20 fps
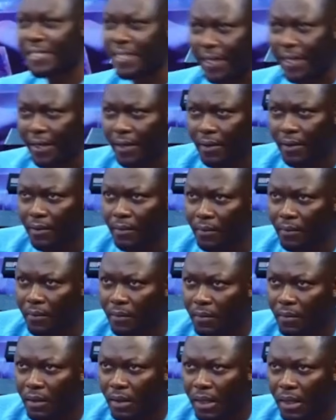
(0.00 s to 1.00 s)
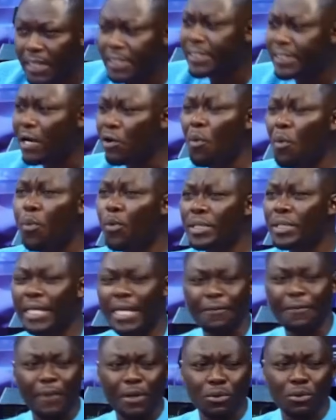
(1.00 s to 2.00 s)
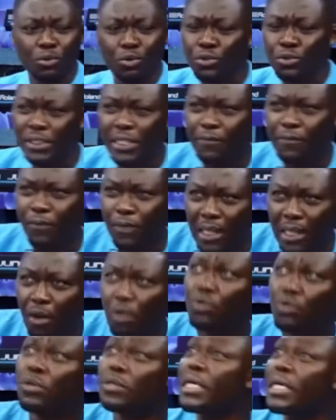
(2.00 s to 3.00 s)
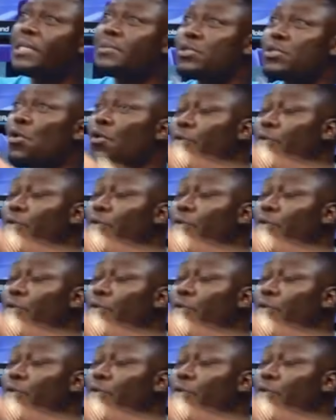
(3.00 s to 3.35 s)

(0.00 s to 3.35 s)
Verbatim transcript: e it's Yankopon dey fa no to check for now no you so